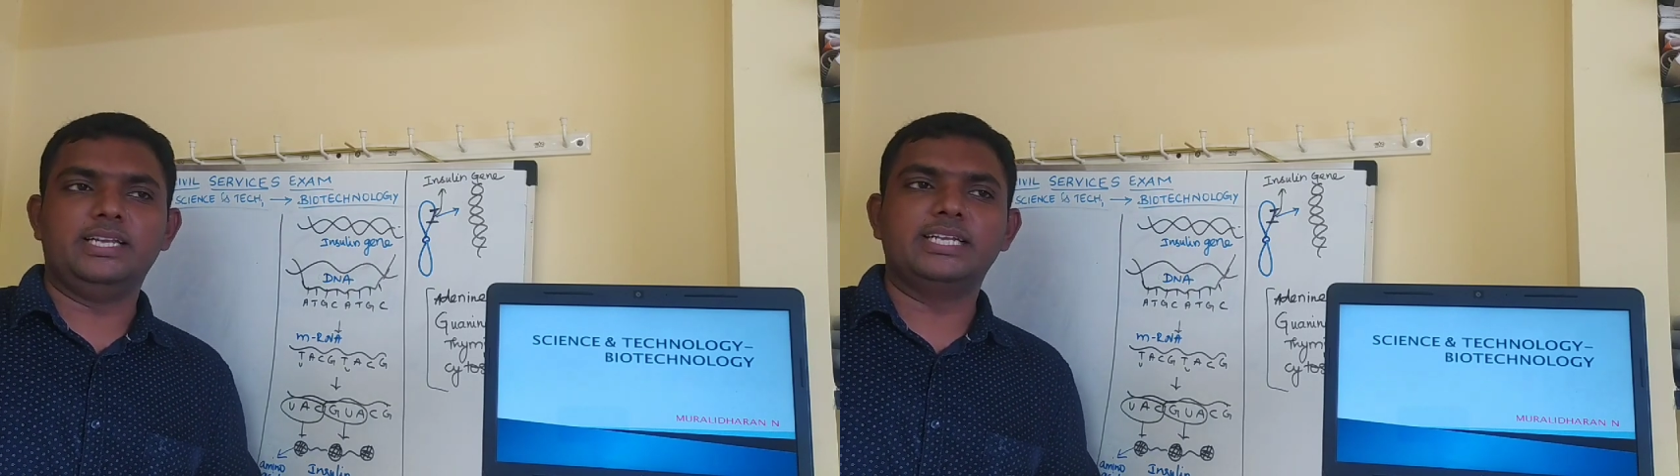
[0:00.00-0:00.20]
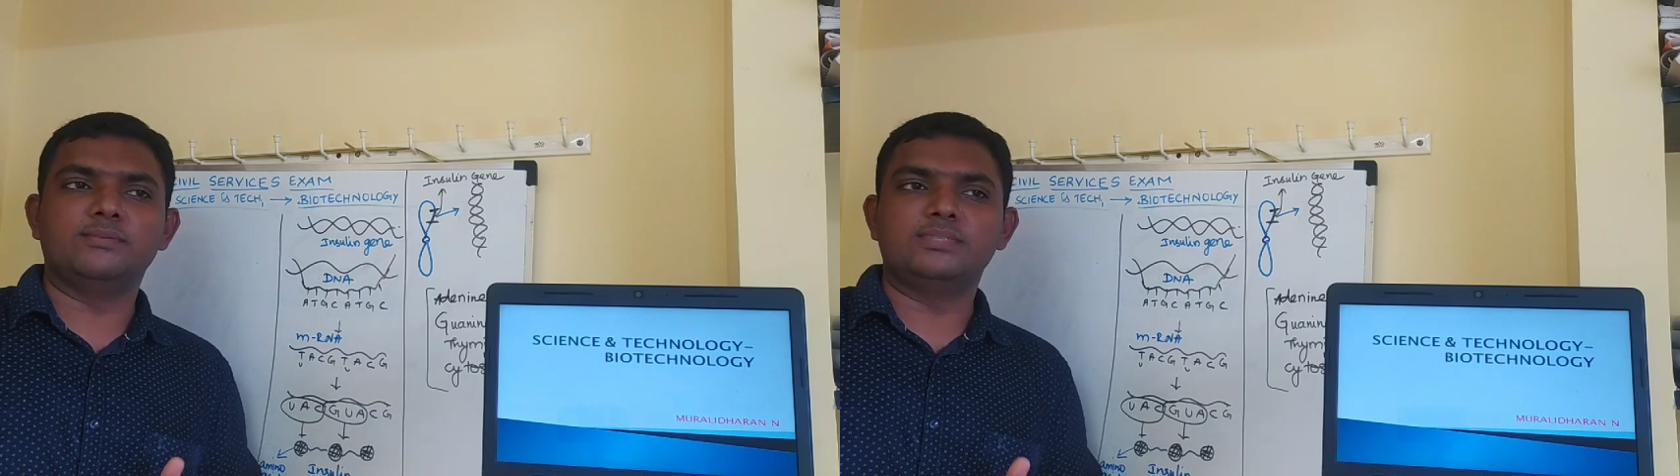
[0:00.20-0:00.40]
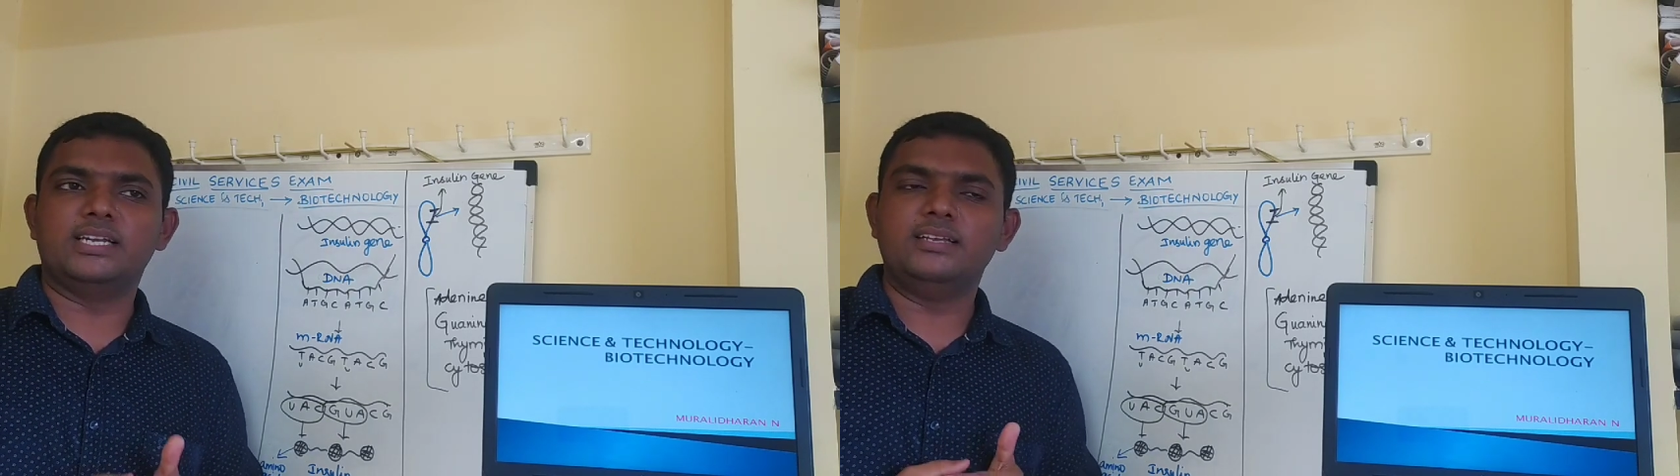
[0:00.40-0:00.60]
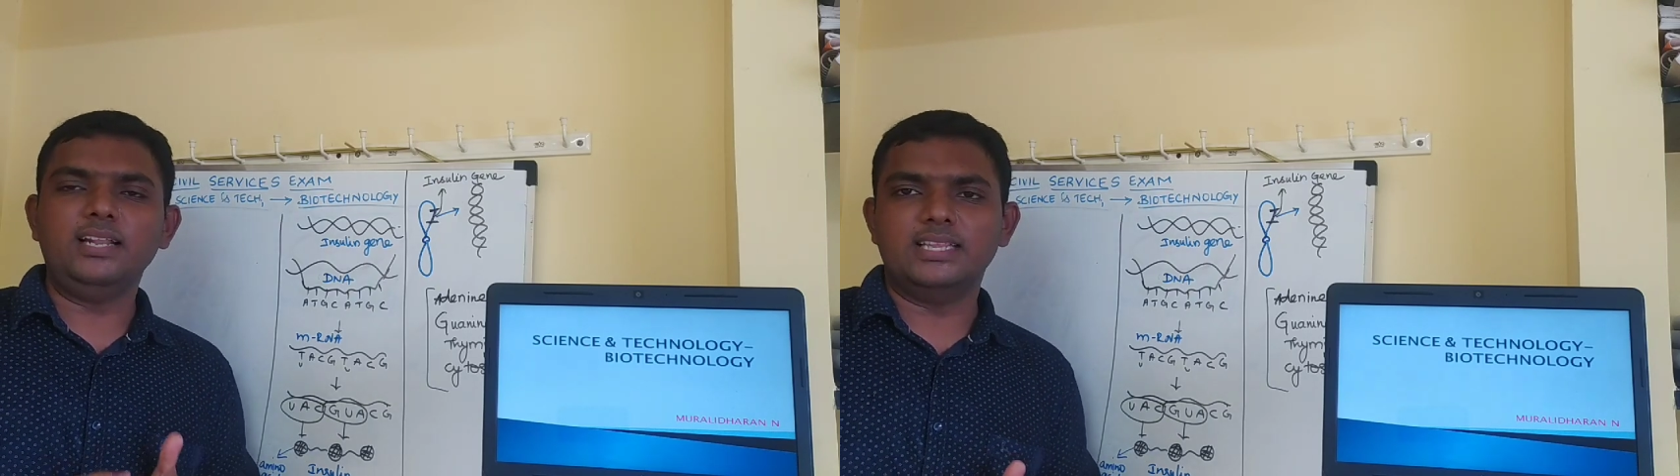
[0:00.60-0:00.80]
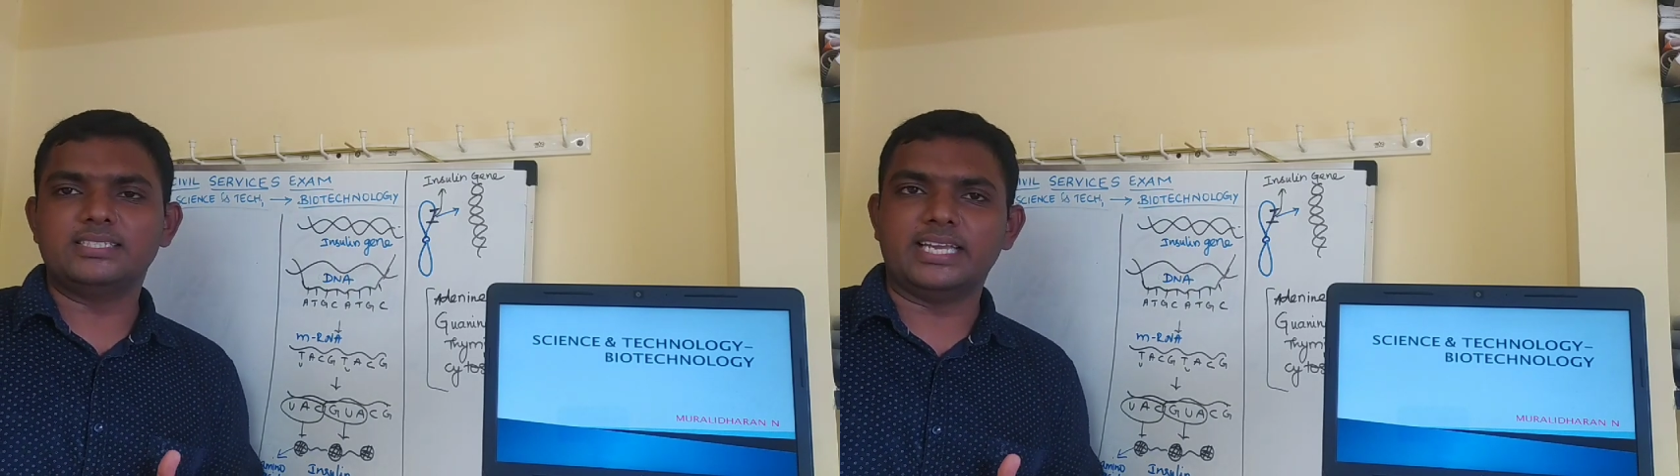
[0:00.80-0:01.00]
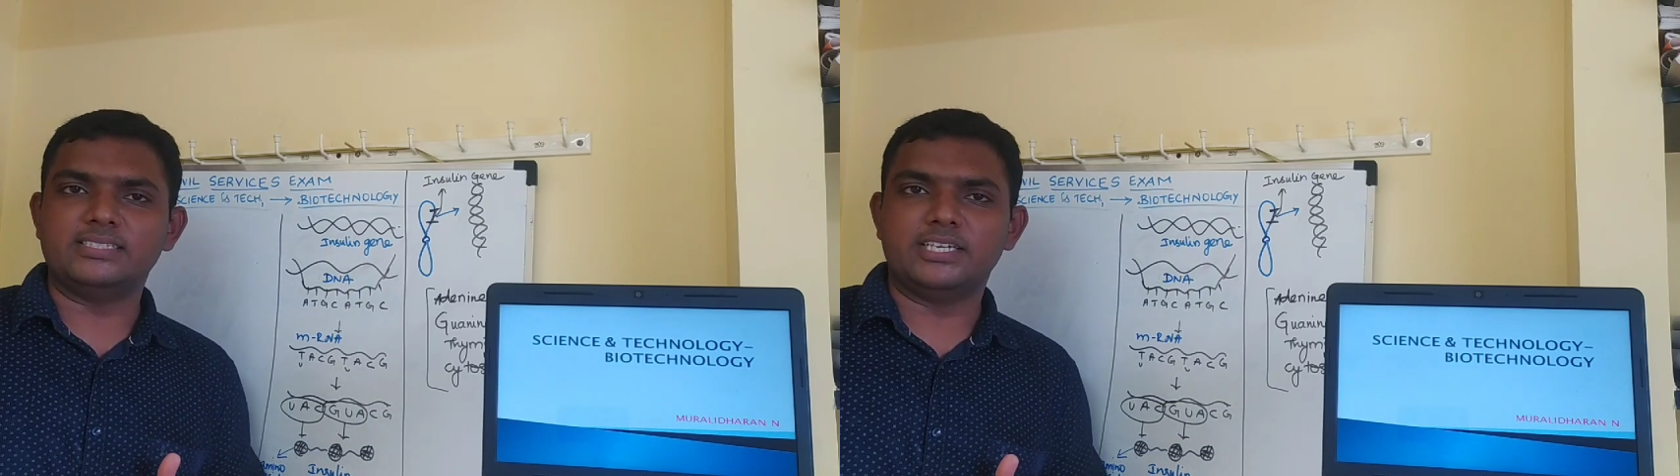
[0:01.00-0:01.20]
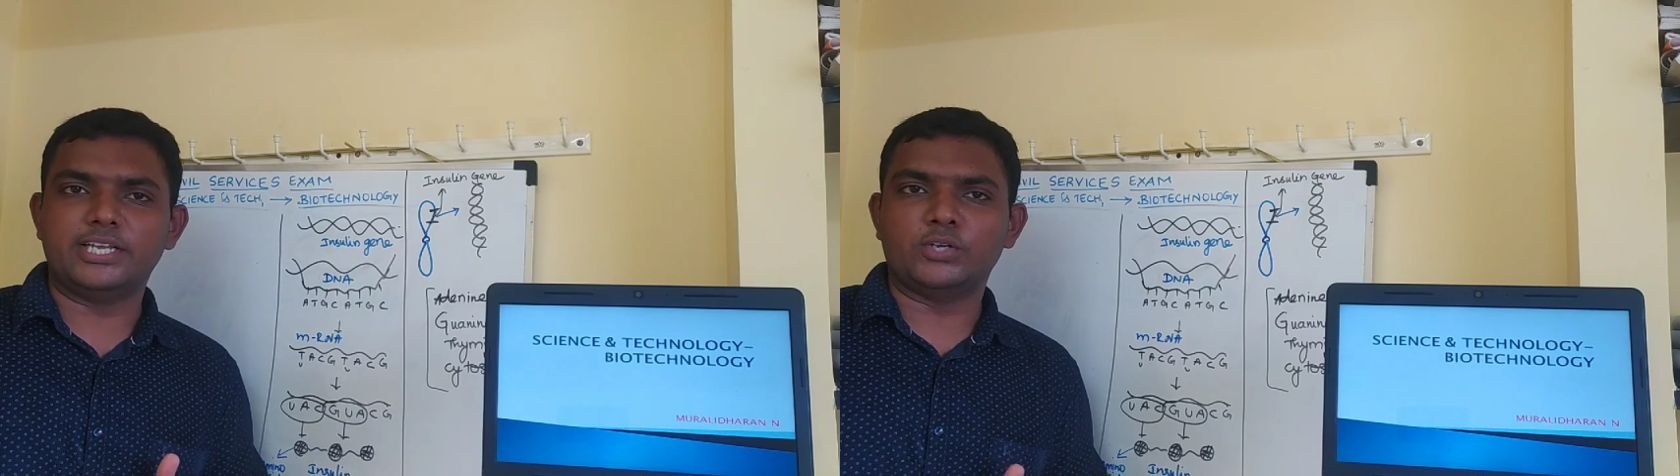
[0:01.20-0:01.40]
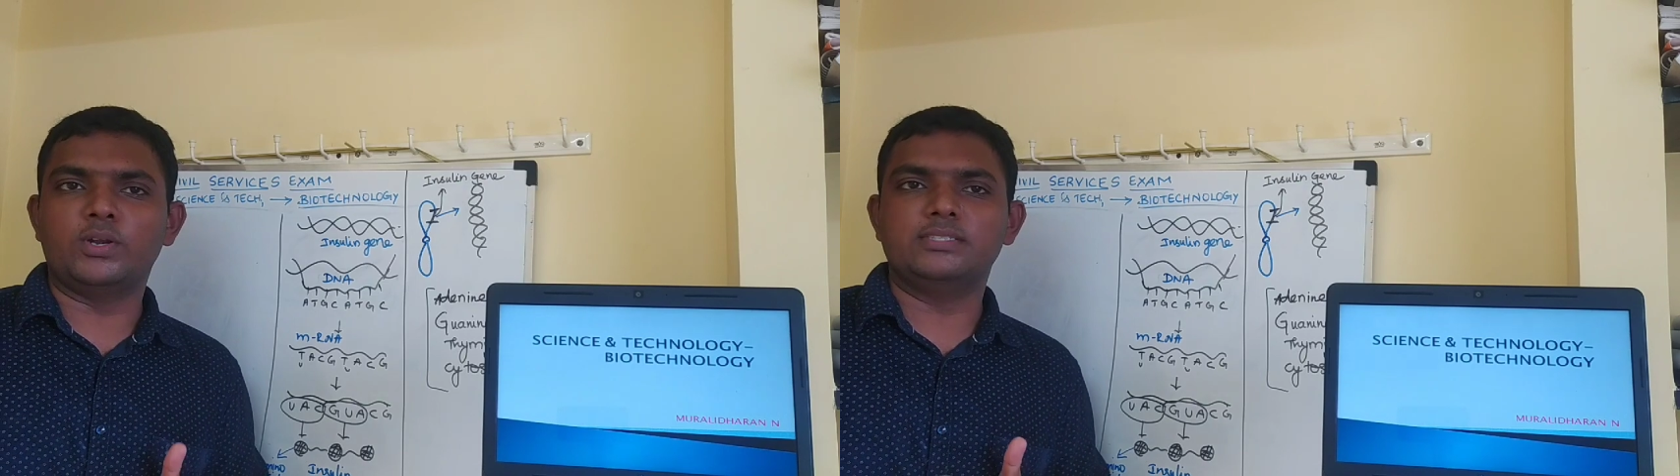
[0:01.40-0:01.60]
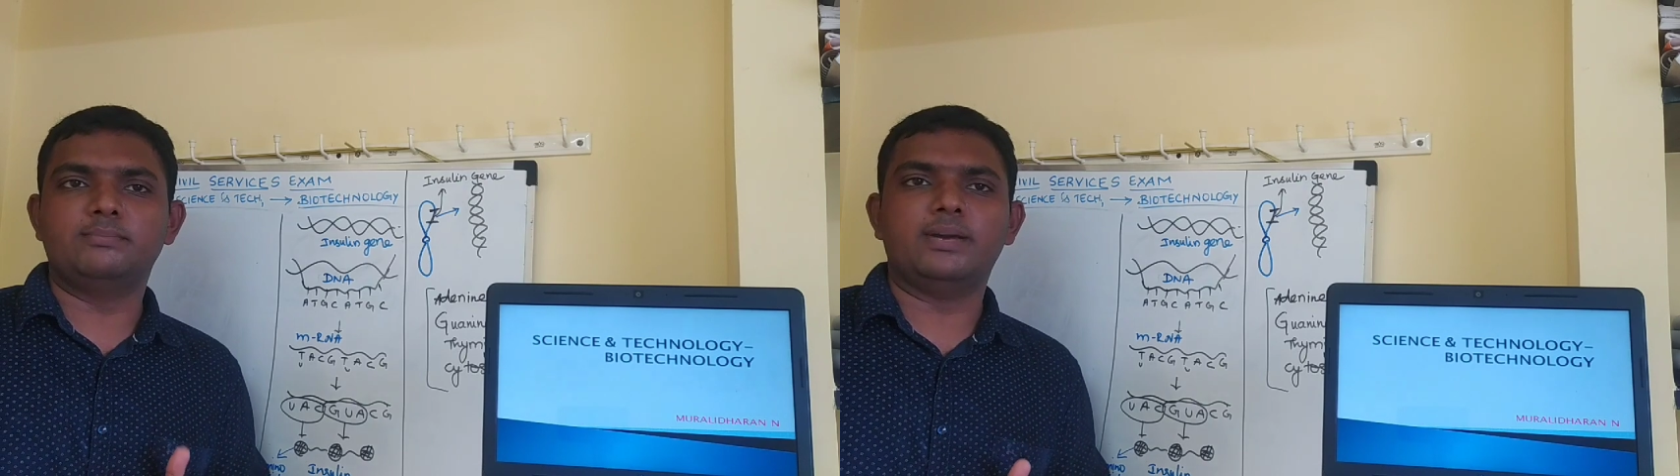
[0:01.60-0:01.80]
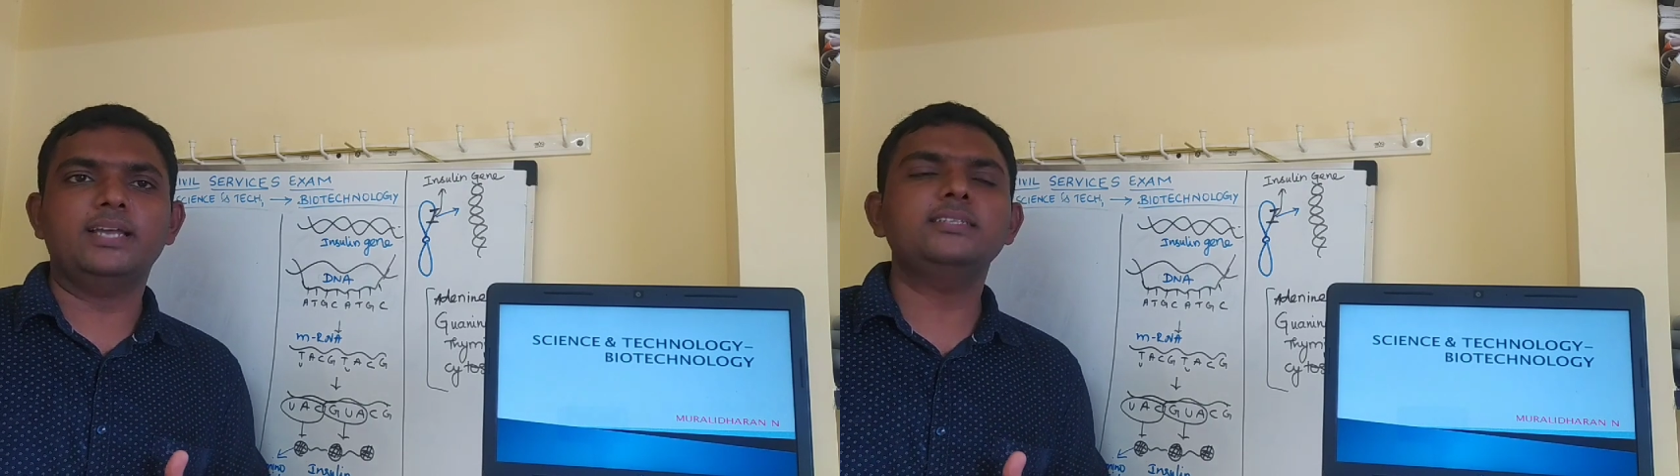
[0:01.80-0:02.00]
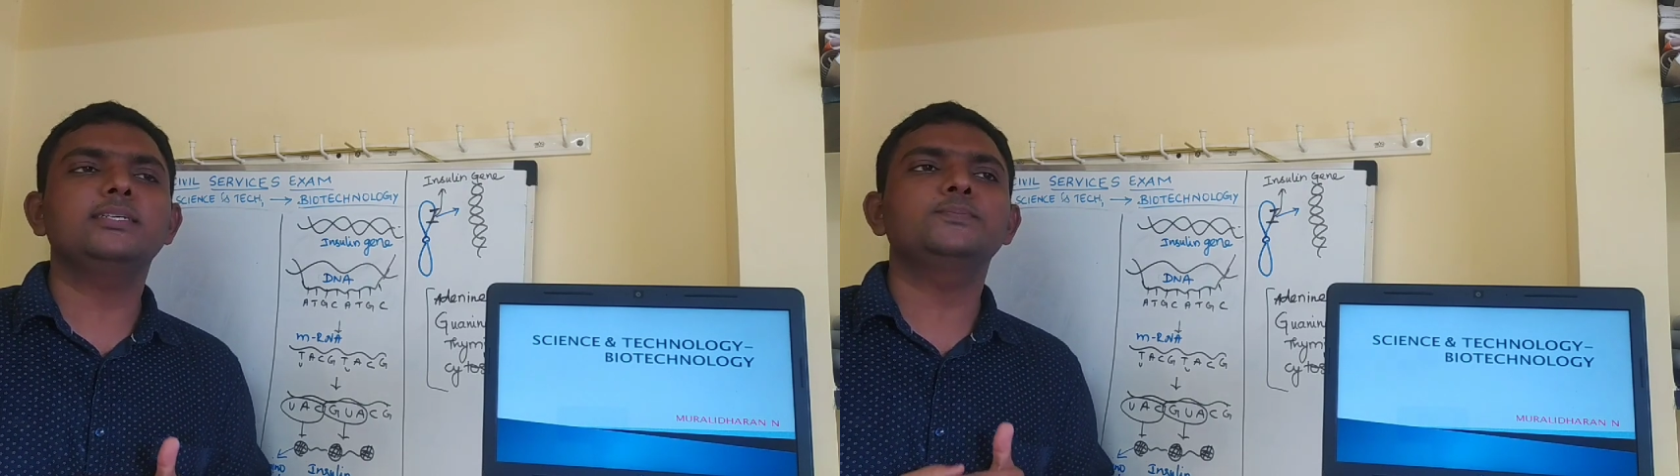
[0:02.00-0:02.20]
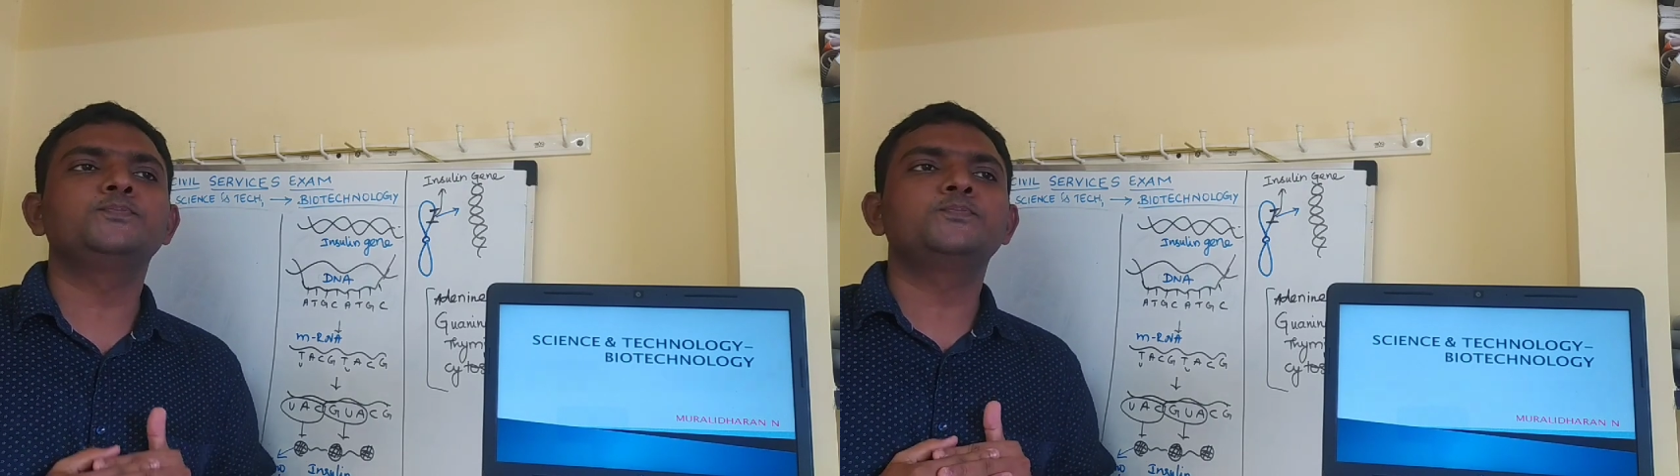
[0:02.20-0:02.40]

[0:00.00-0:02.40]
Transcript: It comes under the Science and Technology part.